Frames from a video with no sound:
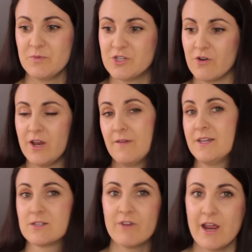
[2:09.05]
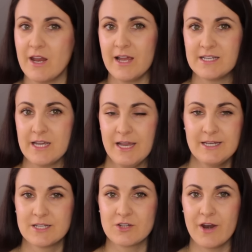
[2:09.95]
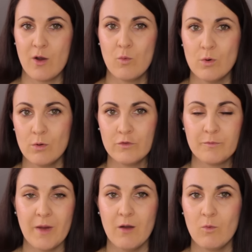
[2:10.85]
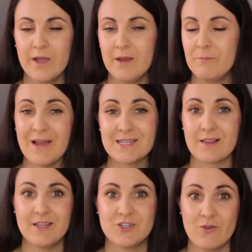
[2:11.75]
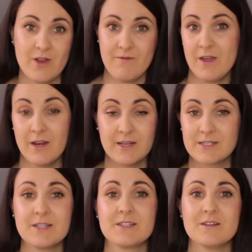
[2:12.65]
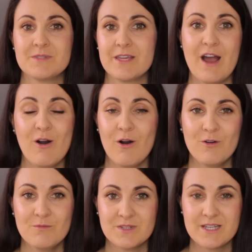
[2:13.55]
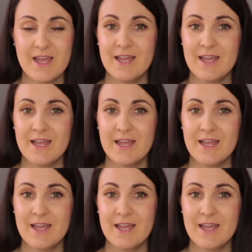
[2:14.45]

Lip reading: We don't have these radiator heaters on our walls, but we basically don't have heating systems in our homes.